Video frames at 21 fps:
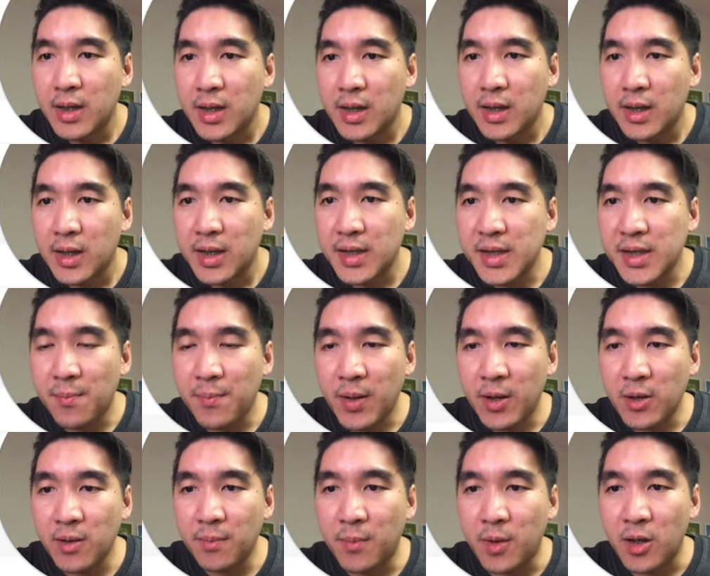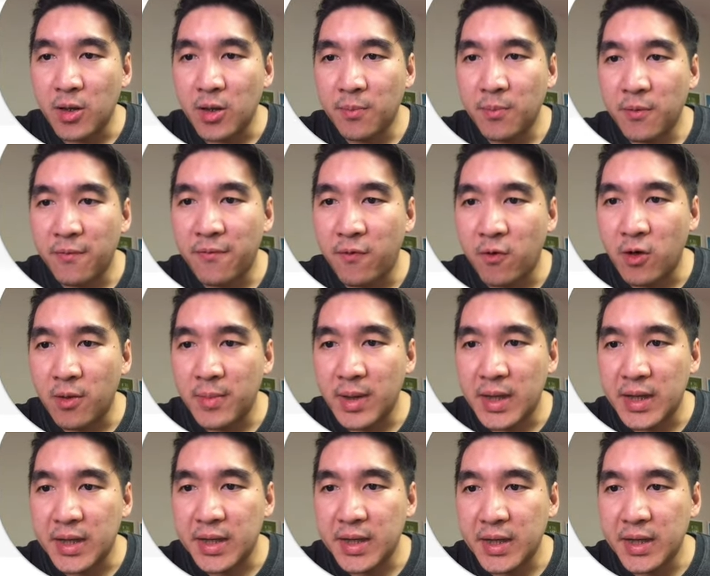Let's compare the model
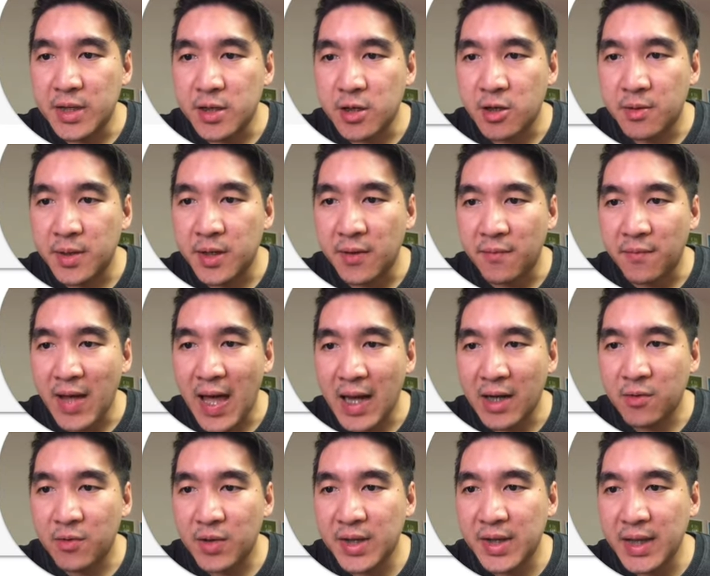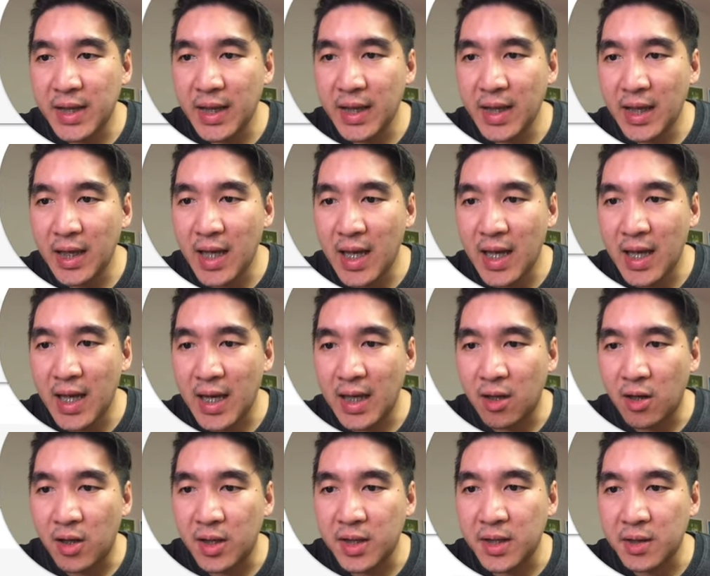performance in terms of accuracy and
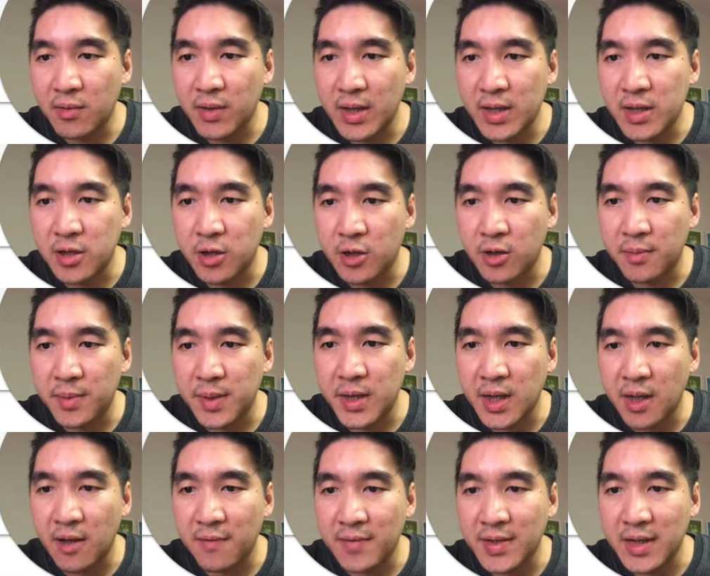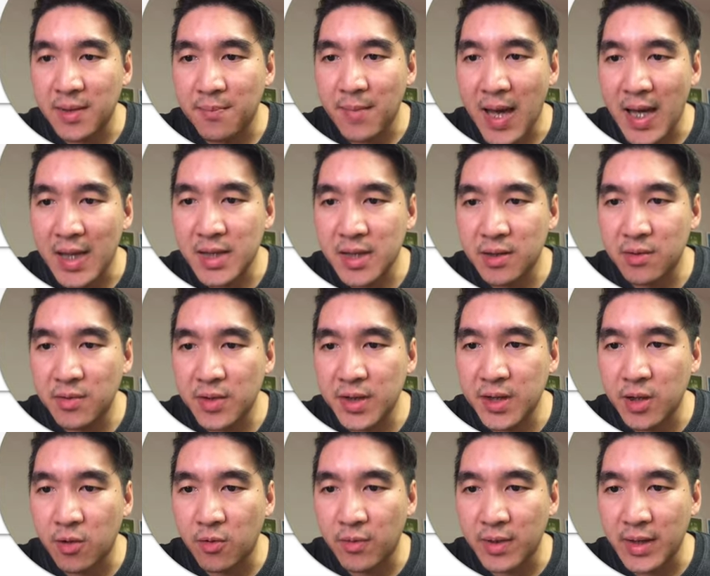also in terms of the Matthews
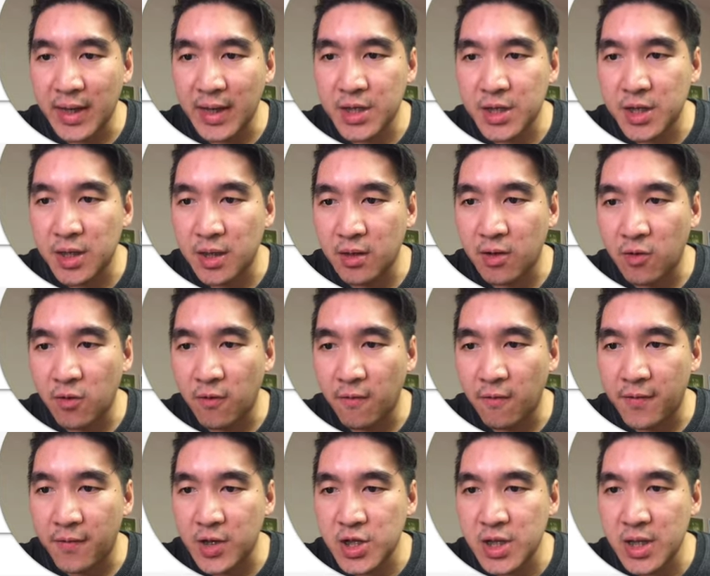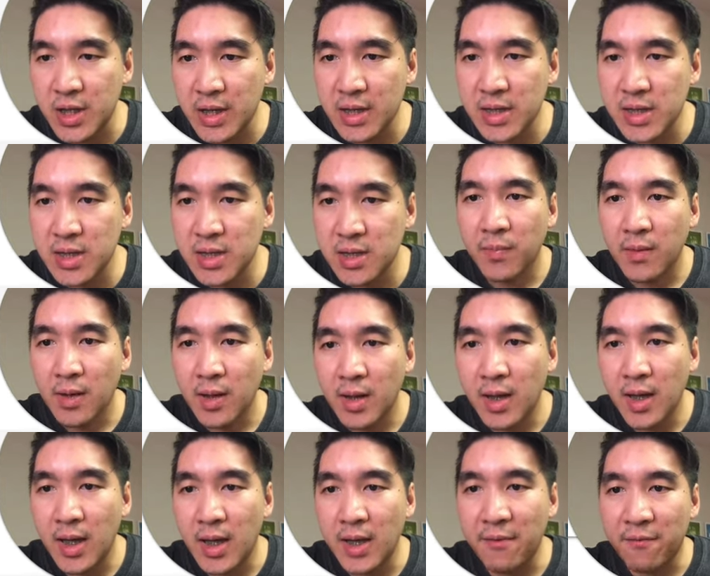correlation coefficient.
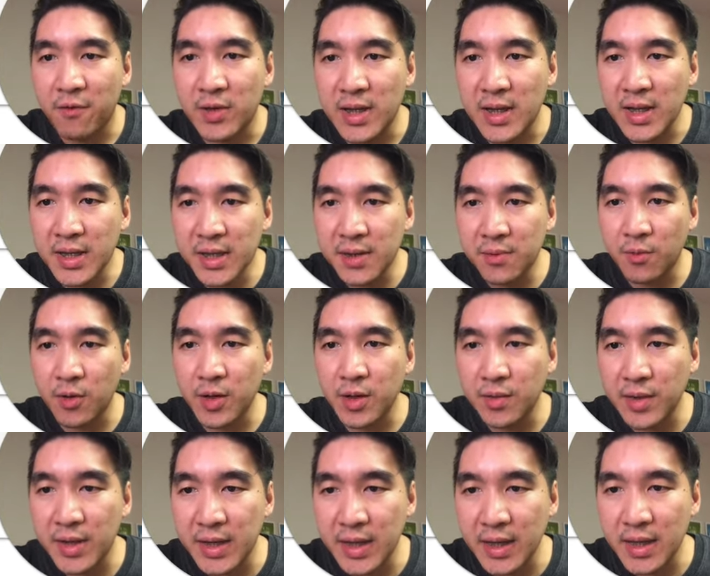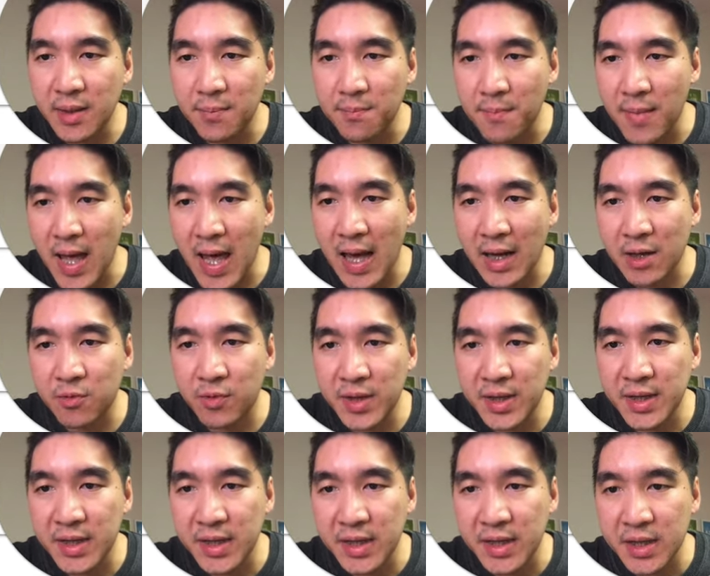And for this, we're using the
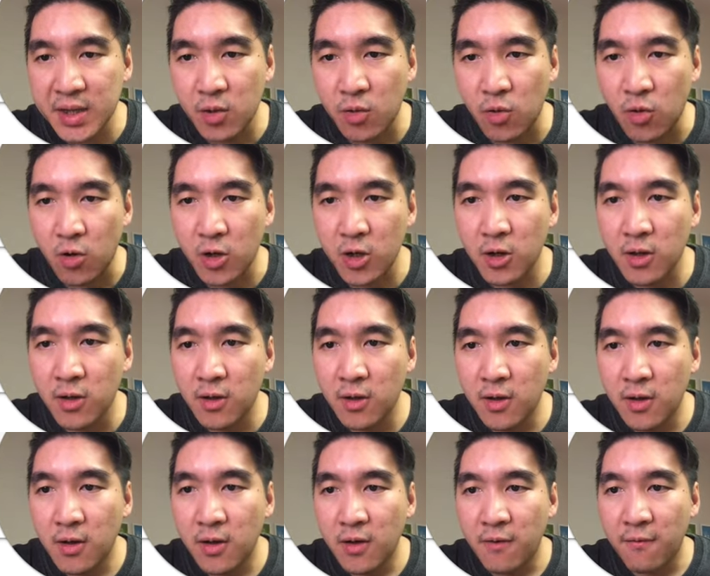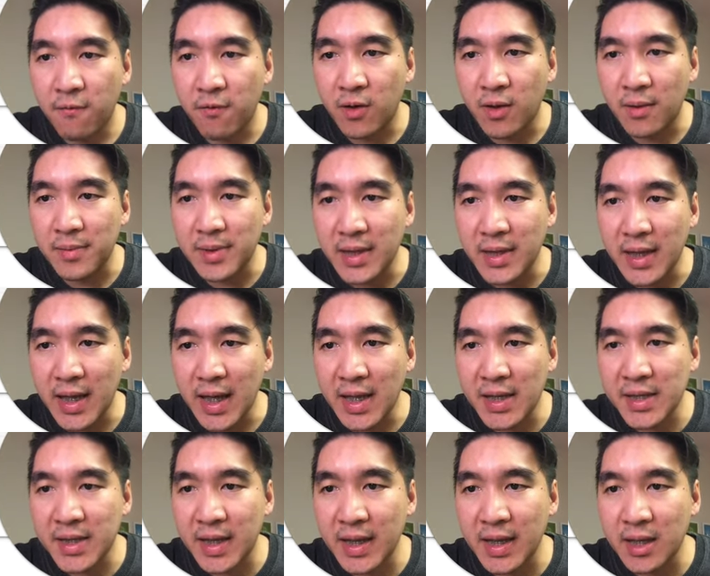accuracy score from the
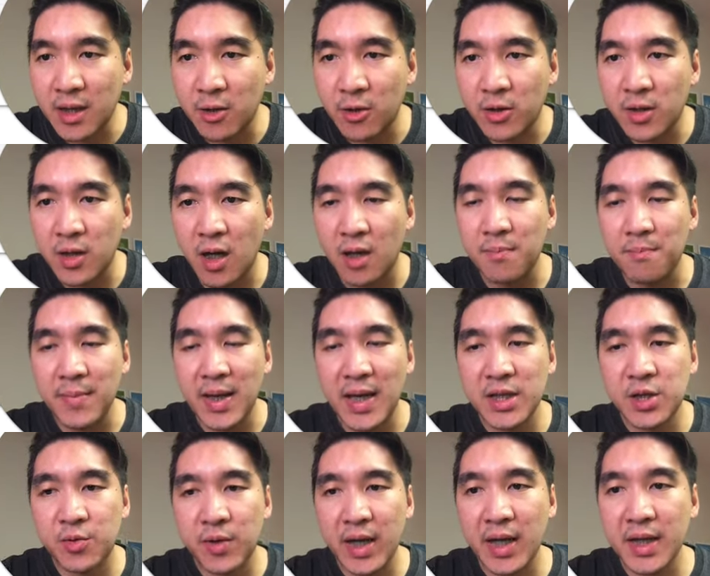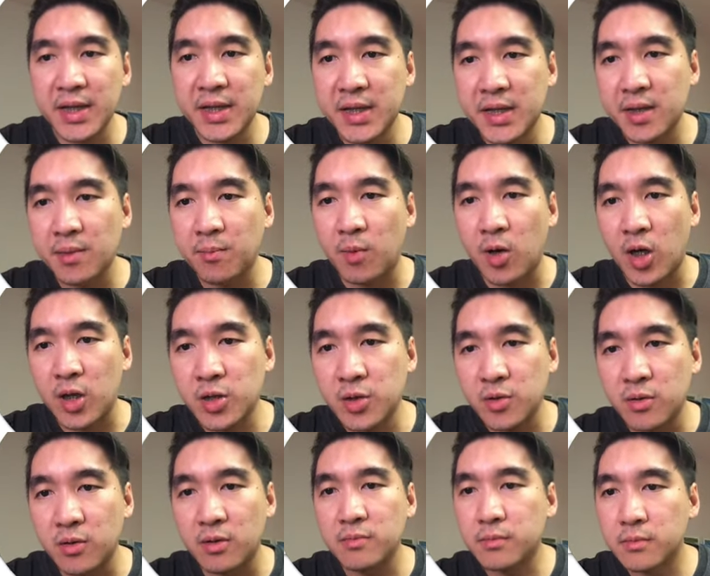sklearn.metrics
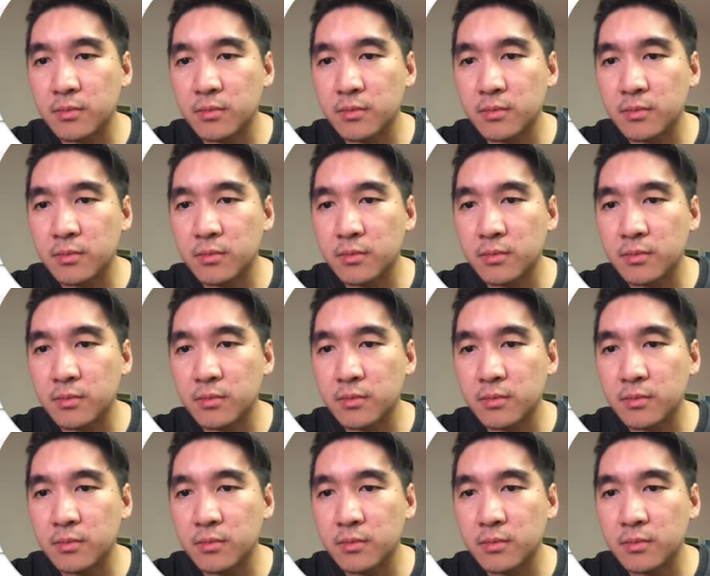module.